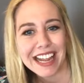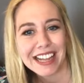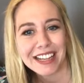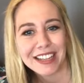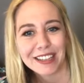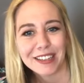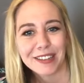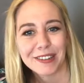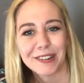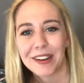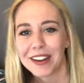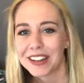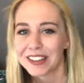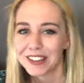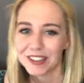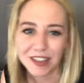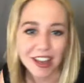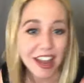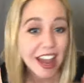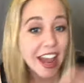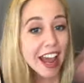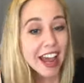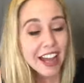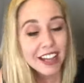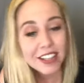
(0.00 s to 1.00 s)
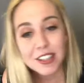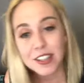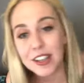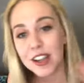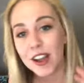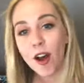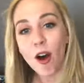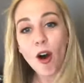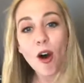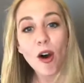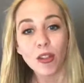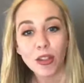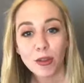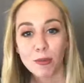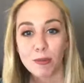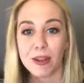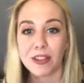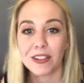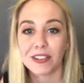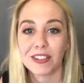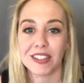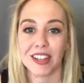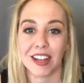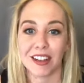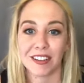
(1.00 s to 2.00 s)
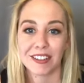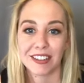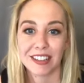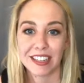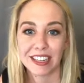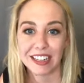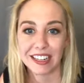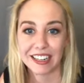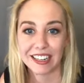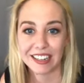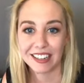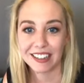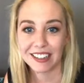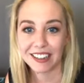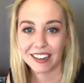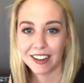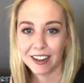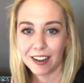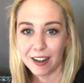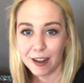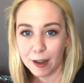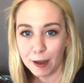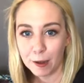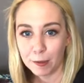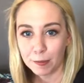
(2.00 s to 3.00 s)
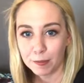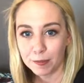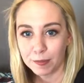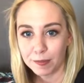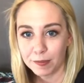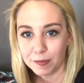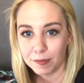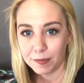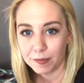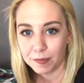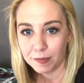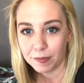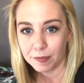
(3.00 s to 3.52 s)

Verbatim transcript: Thank you. And to all the mothers out there. Um,